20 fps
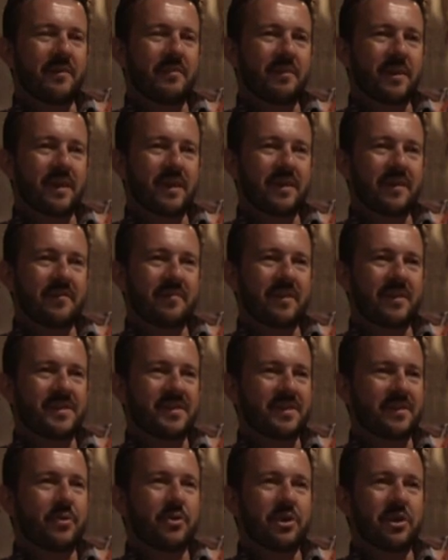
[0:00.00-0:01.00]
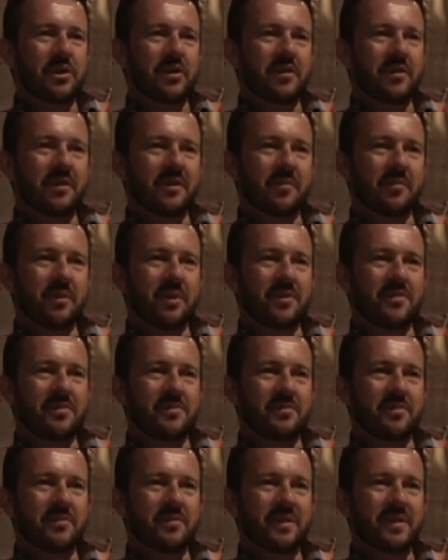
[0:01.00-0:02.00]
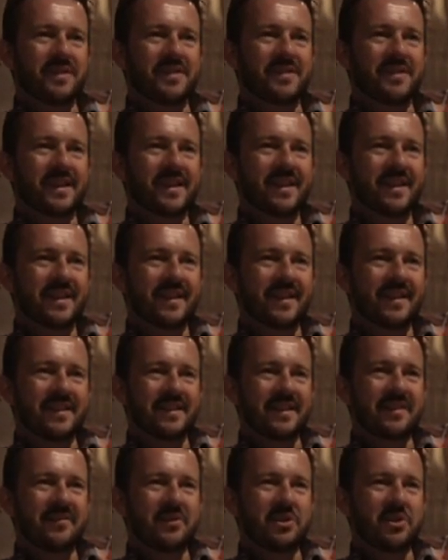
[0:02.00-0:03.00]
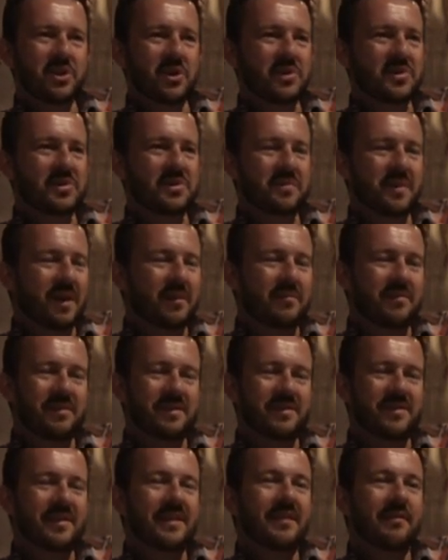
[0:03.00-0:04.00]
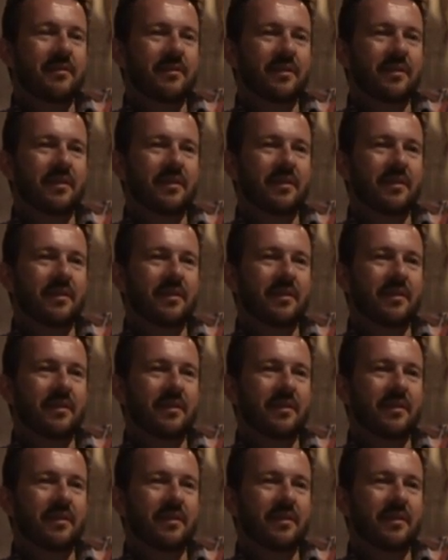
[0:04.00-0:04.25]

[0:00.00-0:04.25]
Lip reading: a medium that's still young compared to movies and TV shows, to be able to deliver.